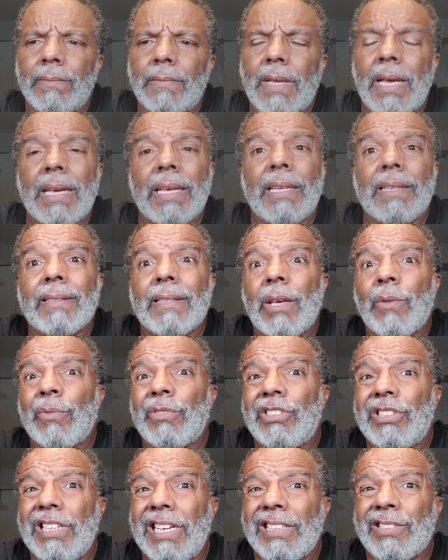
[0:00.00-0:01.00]
I guess that
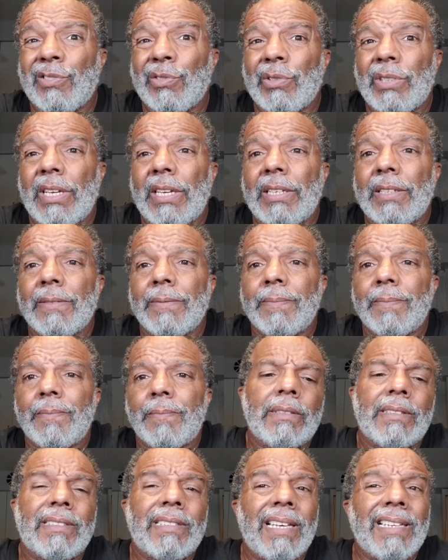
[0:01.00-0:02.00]
was yesterday.
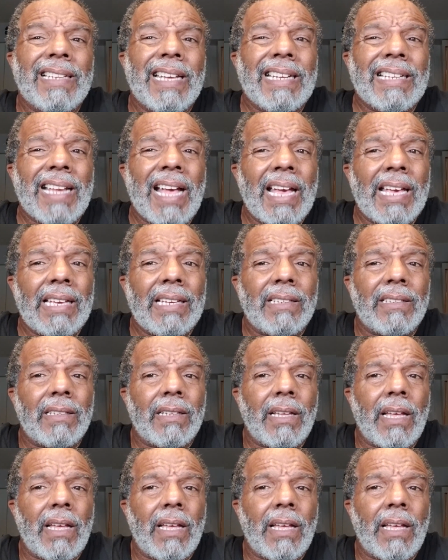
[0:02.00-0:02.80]
Sunday night,